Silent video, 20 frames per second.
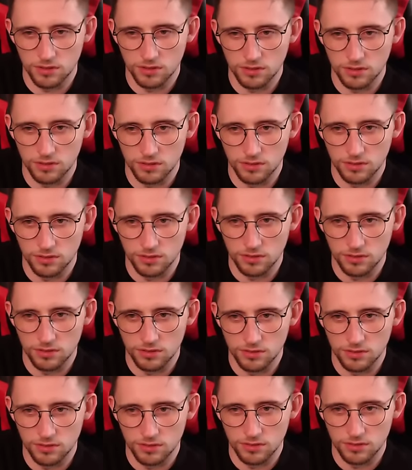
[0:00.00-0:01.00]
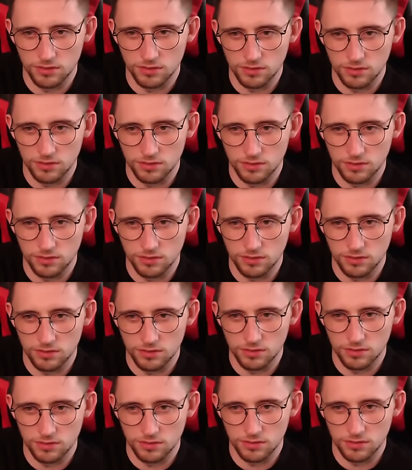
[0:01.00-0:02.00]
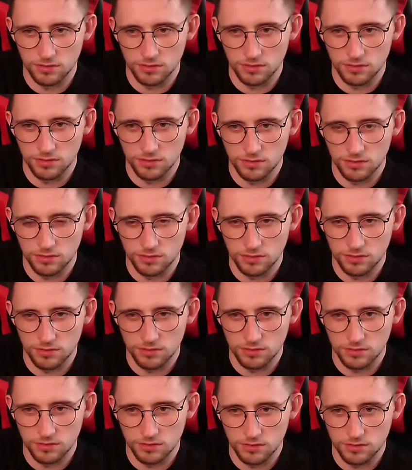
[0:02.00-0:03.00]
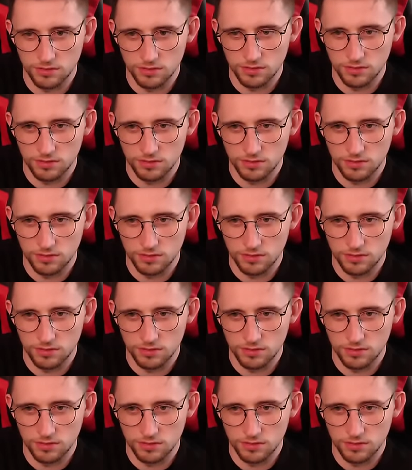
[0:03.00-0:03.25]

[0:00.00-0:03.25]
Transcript: No one is speaking in this clip.